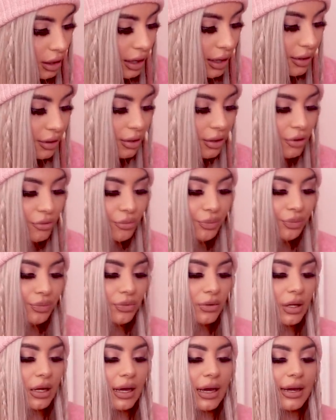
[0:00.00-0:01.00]
I don't know.
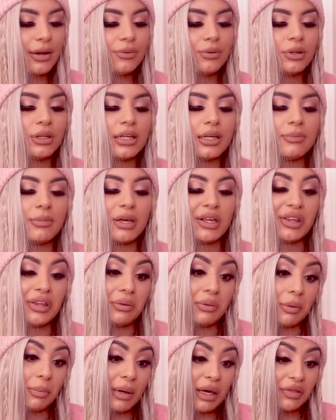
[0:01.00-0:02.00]
I will email
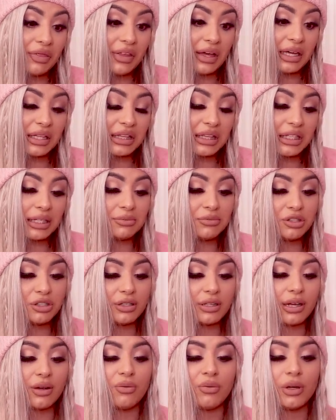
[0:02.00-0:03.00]
them about that. I'm
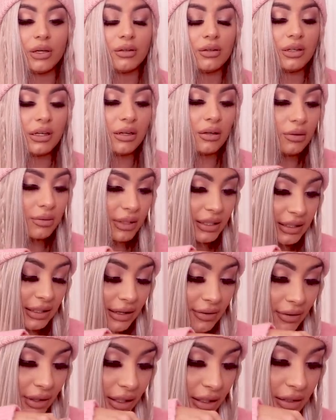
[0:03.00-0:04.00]
sure they will. They always
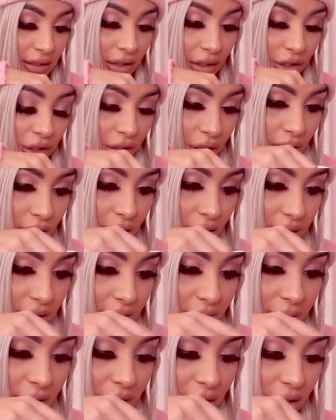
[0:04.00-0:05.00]
have like such good
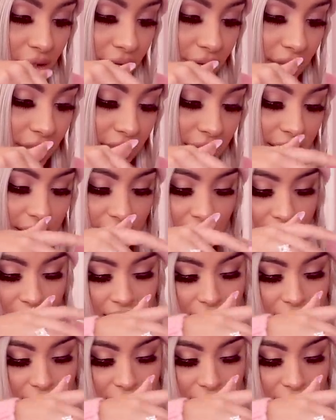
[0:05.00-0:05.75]
customer service.